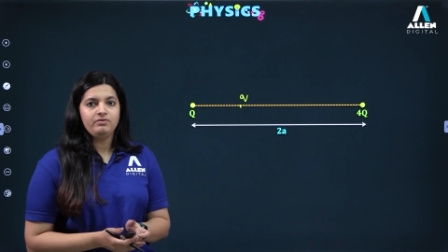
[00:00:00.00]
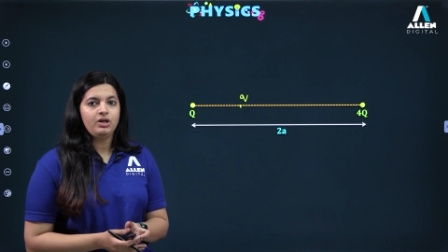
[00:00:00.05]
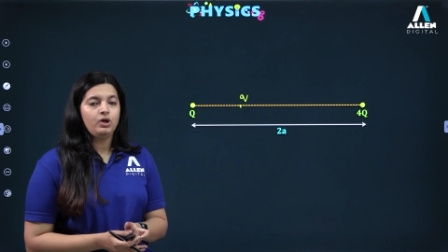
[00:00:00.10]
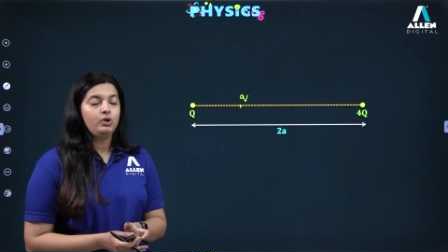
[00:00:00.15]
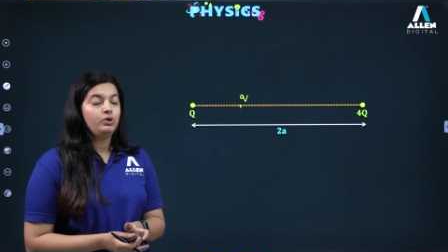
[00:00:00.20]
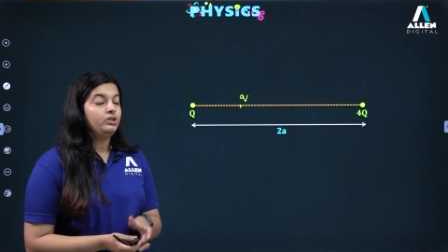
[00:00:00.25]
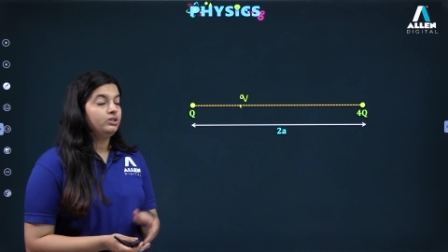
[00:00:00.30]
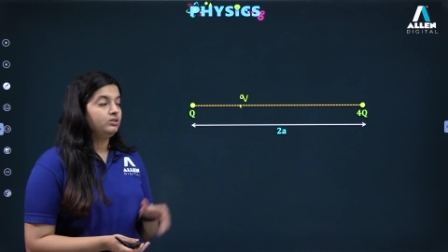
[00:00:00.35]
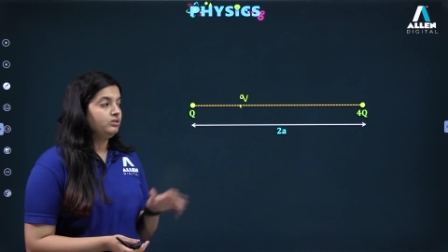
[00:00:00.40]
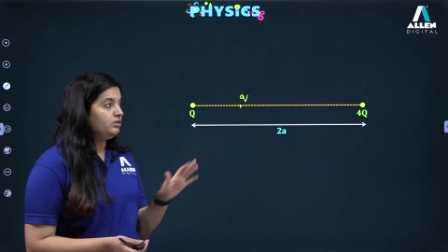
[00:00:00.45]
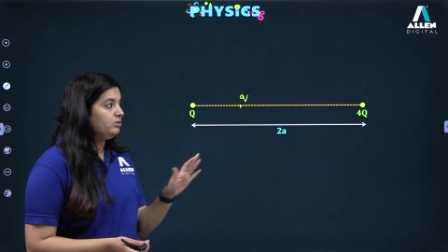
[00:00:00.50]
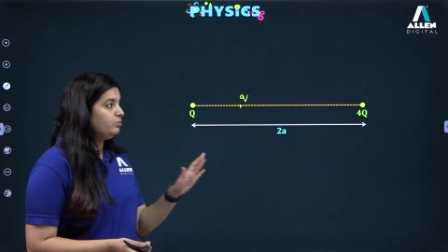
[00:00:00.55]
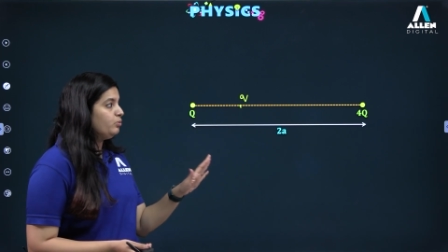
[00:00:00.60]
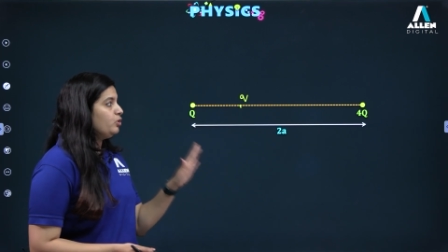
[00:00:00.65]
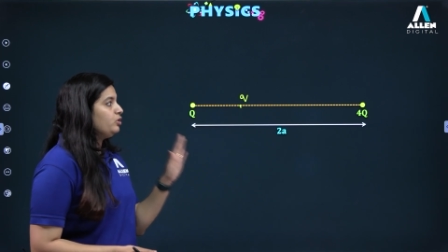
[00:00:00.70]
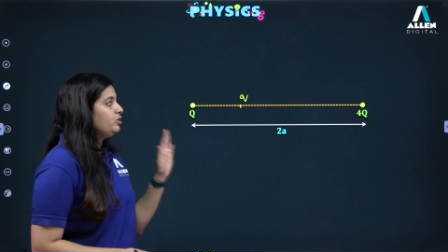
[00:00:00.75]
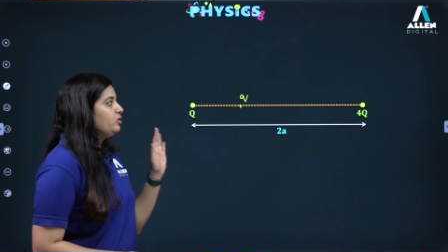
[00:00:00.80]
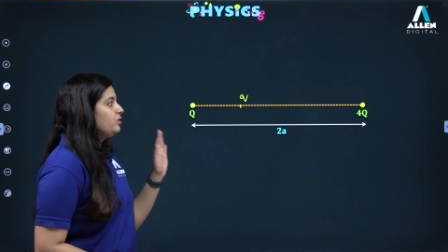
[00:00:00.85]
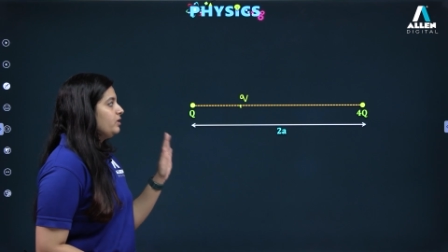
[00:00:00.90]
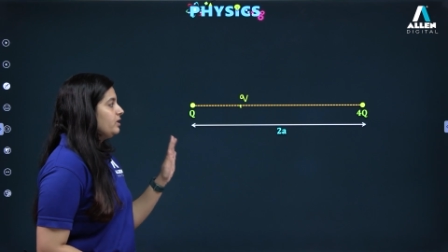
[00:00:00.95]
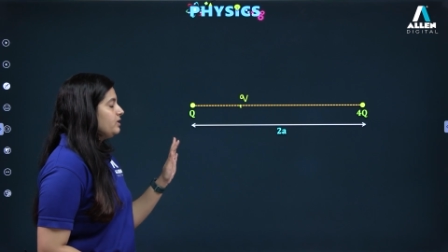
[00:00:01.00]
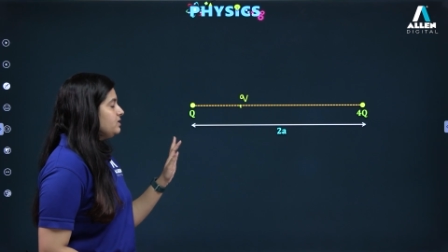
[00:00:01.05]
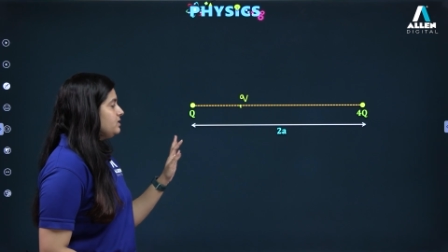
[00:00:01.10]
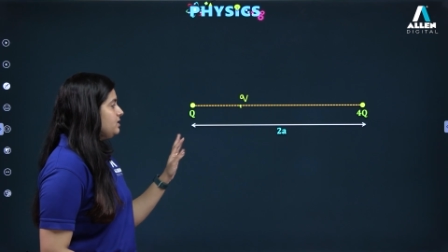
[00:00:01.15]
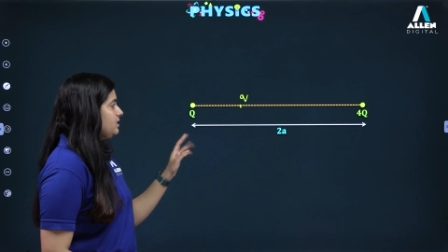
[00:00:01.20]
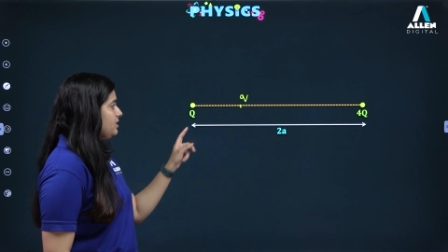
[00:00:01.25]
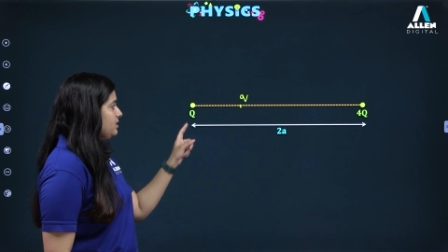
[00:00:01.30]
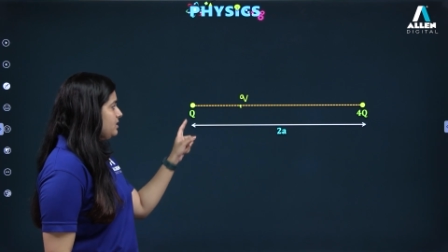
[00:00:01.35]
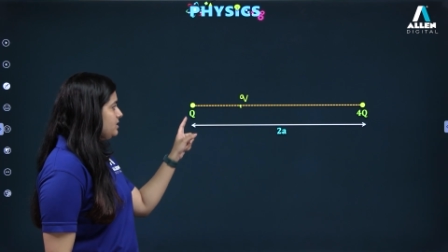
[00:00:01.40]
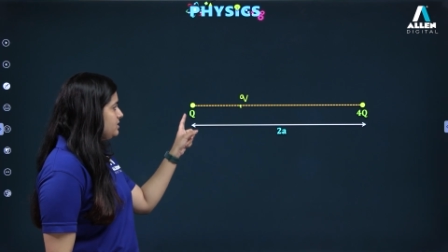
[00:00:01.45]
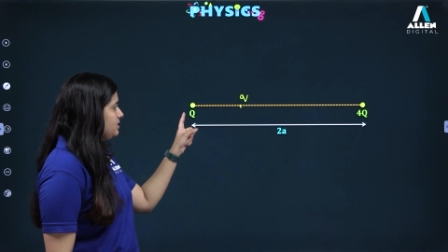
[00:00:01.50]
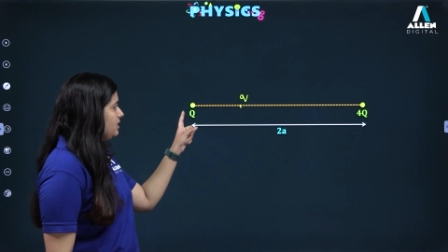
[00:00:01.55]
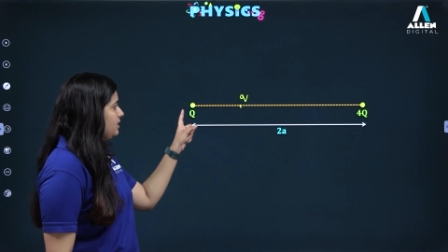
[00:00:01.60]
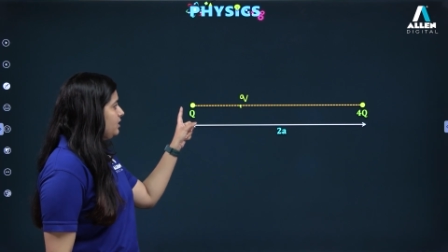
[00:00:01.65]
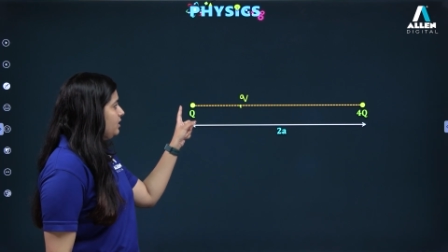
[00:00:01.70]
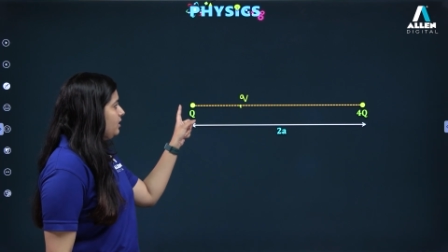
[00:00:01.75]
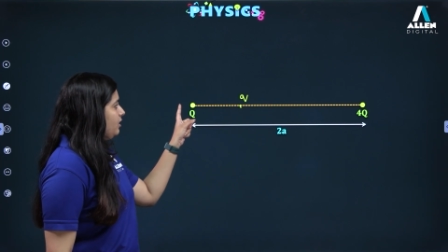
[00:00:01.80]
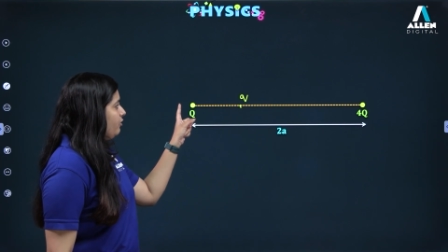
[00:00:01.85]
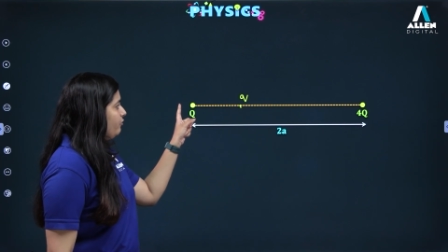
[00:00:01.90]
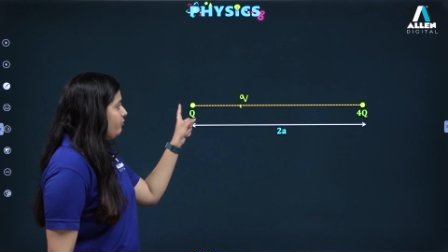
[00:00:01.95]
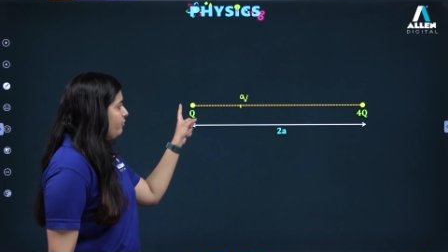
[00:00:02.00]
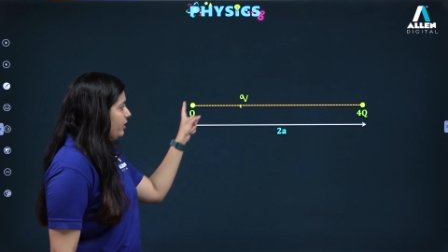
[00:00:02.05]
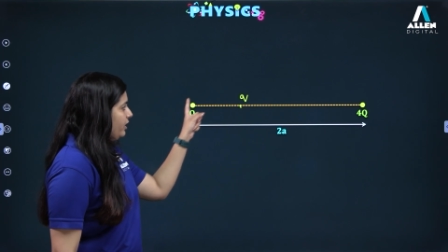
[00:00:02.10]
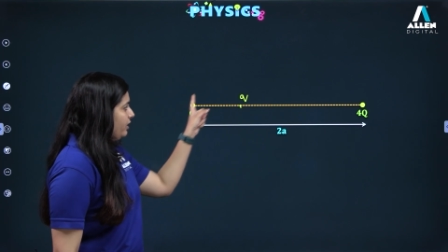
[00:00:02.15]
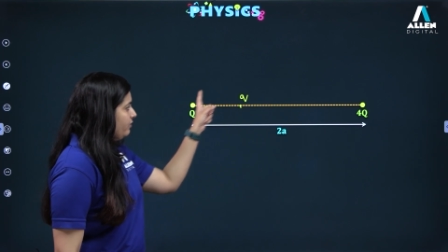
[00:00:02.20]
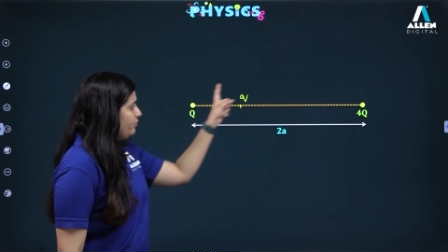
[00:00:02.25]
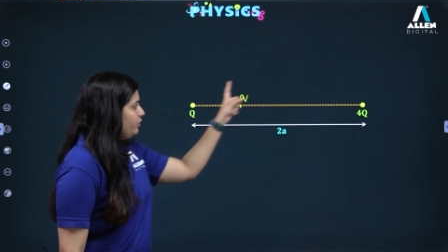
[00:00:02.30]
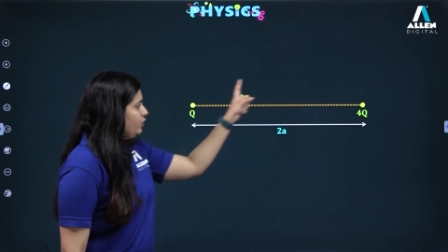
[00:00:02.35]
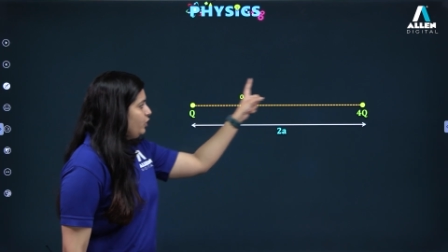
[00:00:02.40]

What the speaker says: Now here what you can see is, whenever